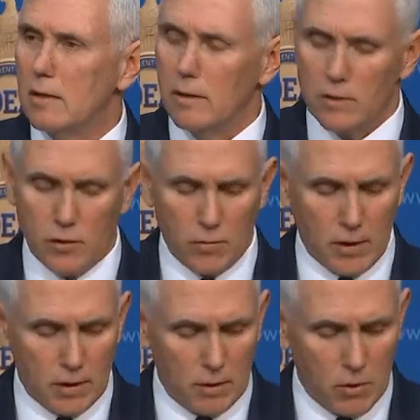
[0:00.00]
uh, that
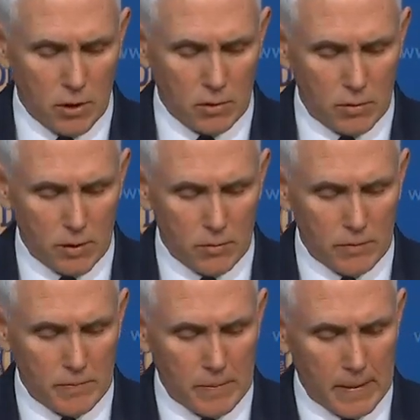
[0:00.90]
threaten the American people.
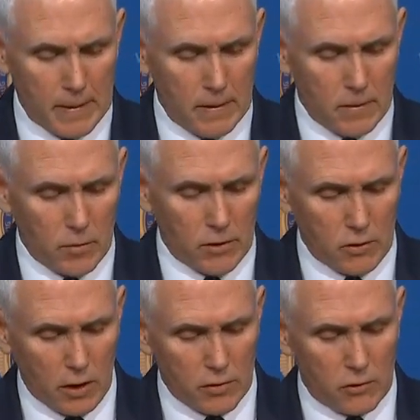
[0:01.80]
The
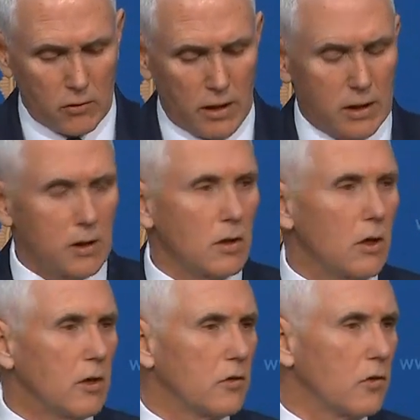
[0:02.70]
president also signed into
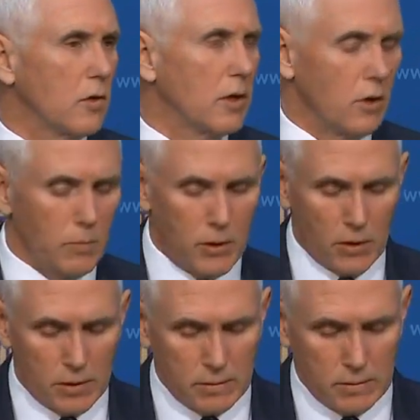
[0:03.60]
law historic
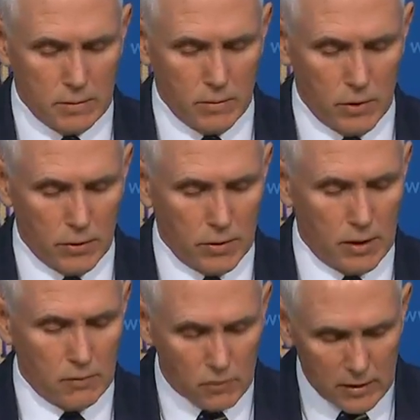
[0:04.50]
opioid bill that
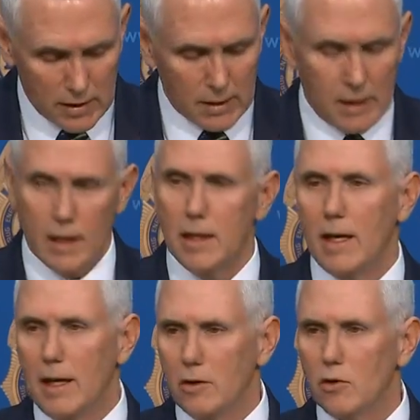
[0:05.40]
gives the DEA
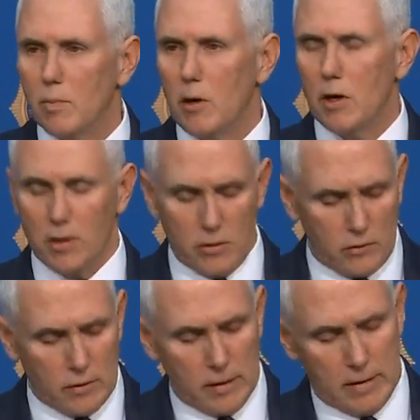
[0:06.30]
and your
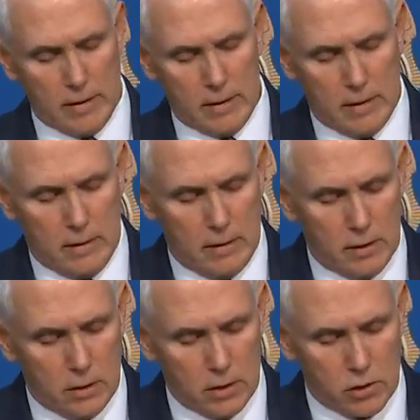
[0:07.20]
partners
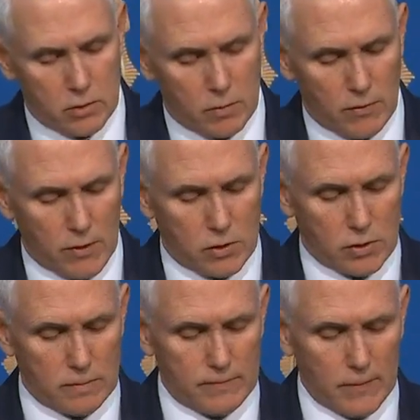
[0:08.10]
in addiction
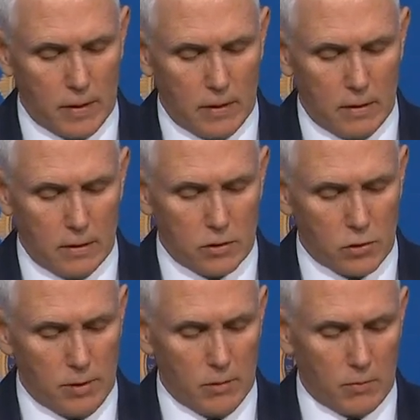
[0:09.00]
prevention uh,
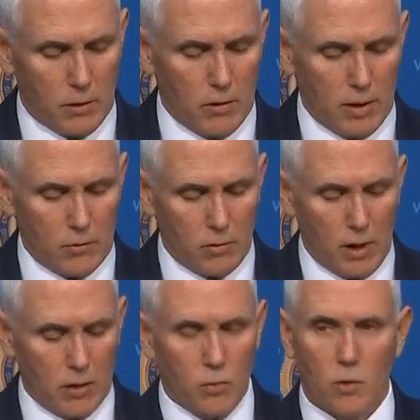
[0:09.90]
treatment programs
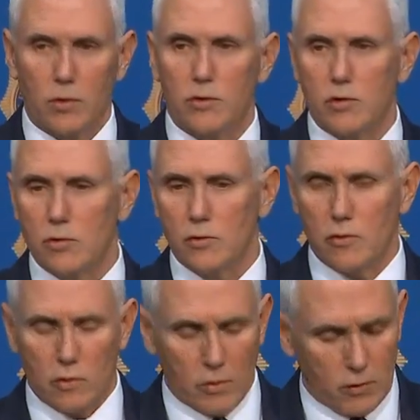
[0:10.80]
around the world the
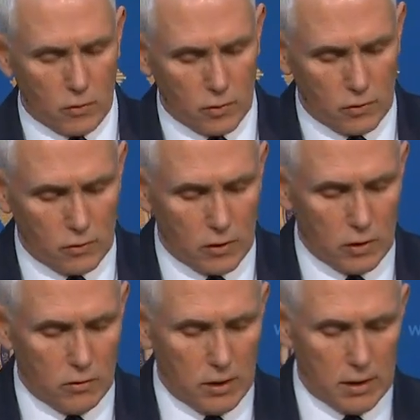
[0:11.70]
tools and the resources
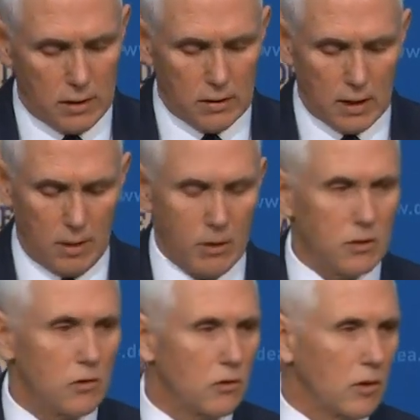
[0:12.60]
that you need to
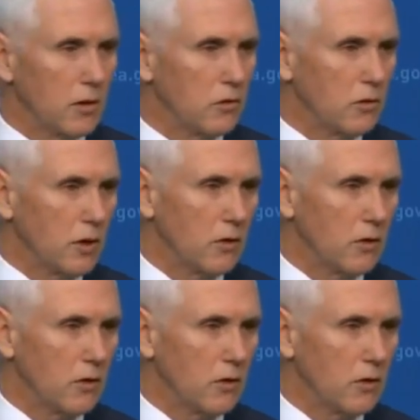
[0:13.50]
combat this crisis